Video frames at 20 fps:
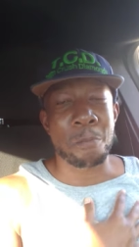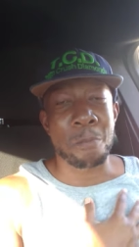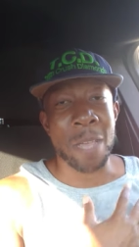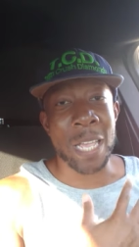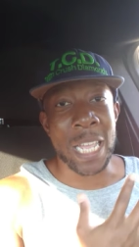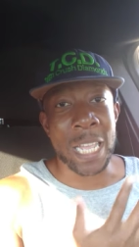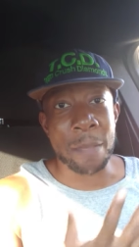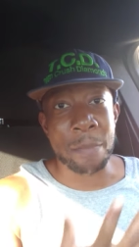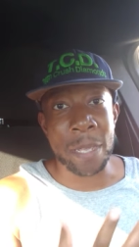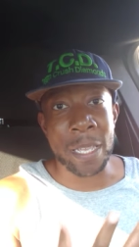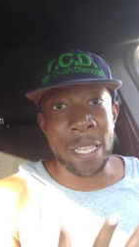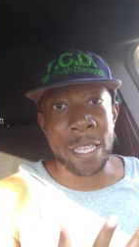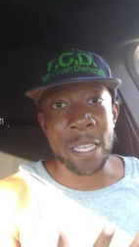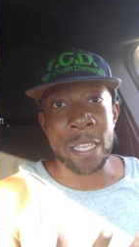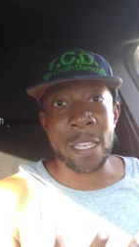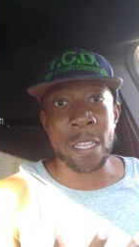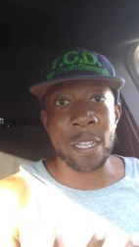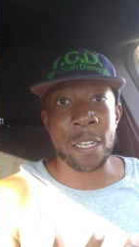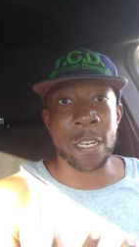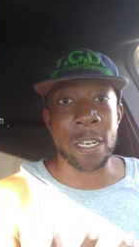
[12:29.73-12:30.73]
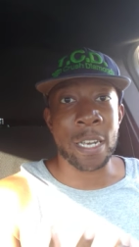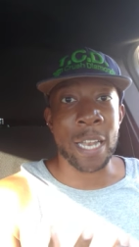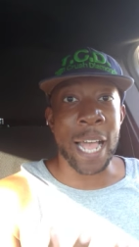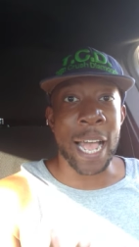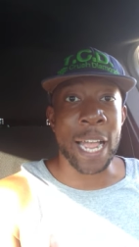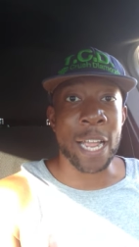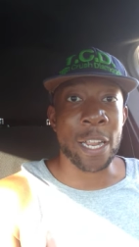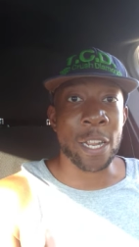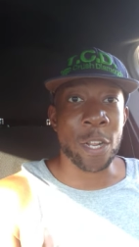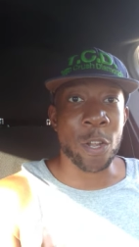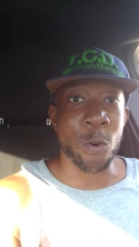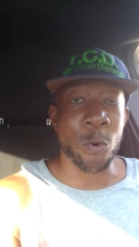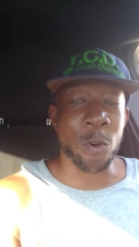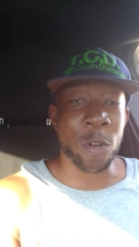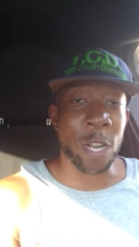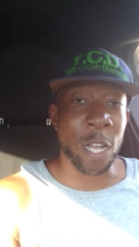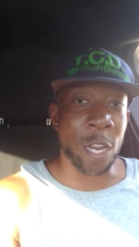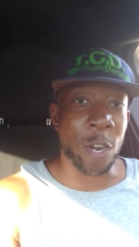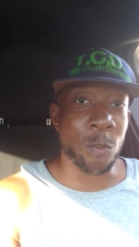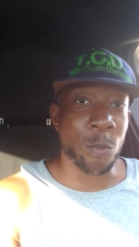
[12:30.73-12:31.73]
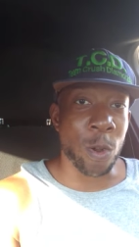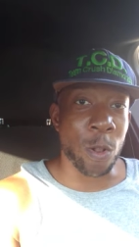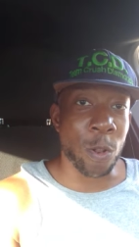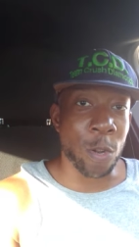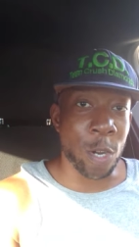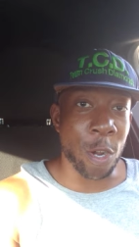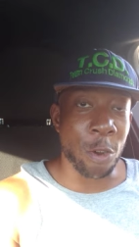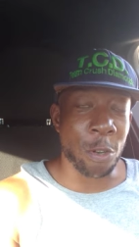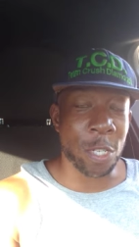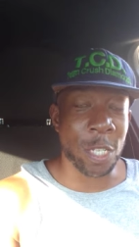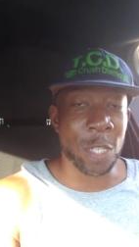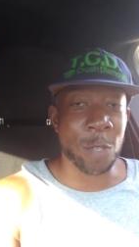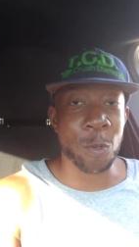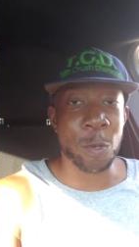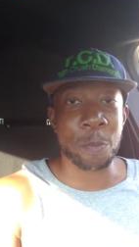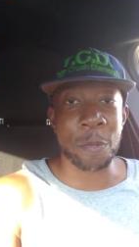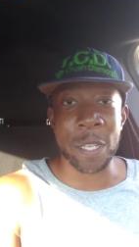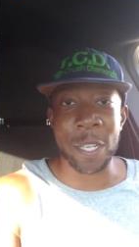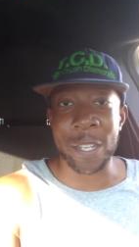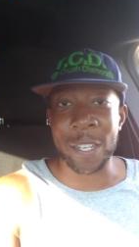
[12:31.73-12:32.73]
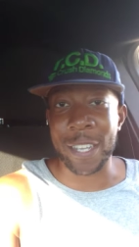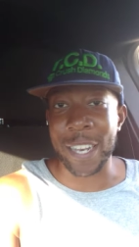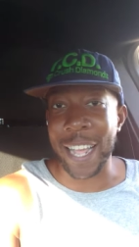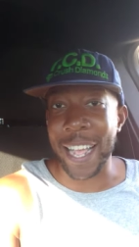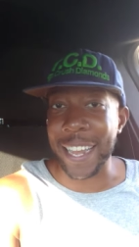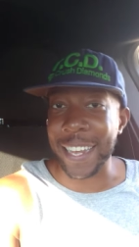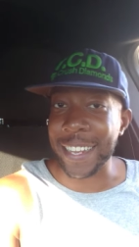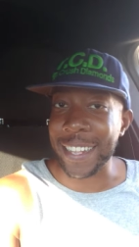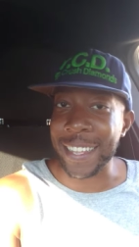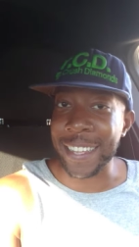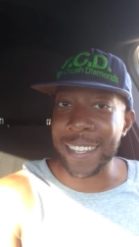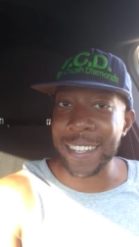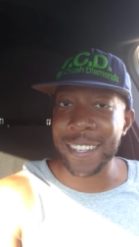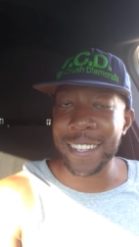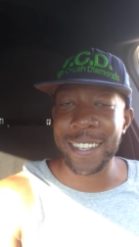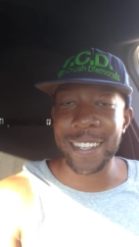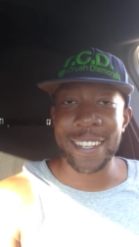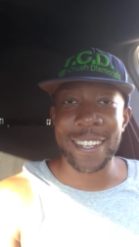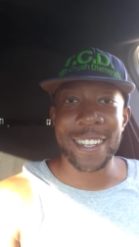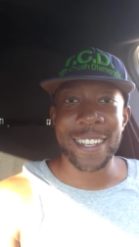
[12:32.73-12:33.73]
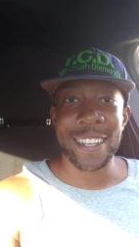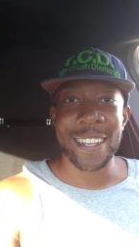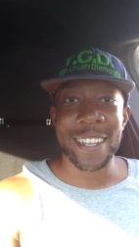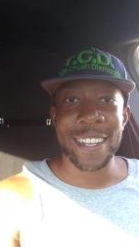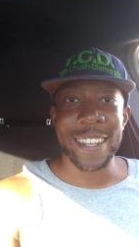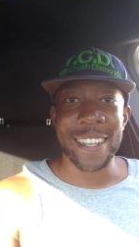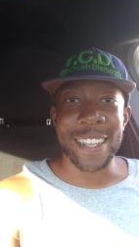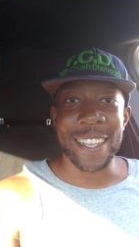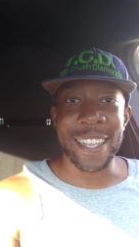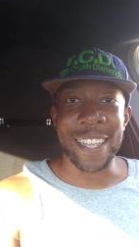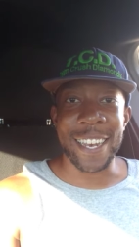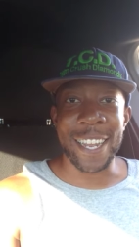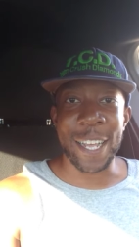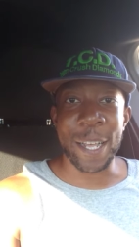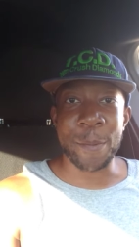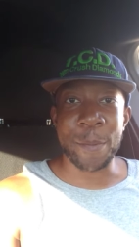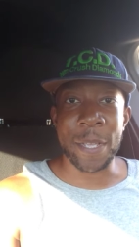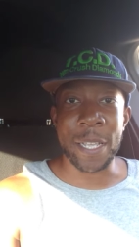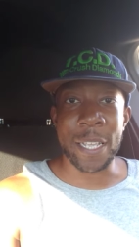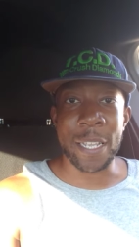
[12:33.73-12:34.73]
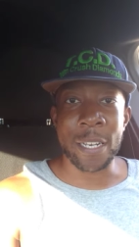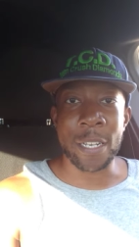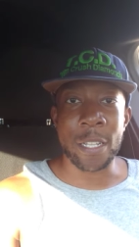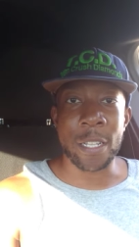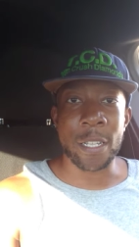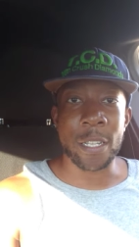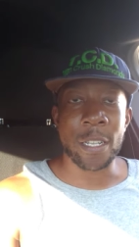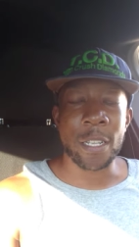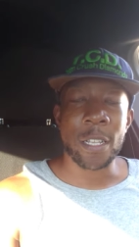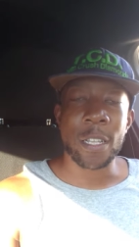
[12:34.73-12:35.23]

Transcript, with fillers: maybe not going on a roller coaster would be a good idea. You know I mean?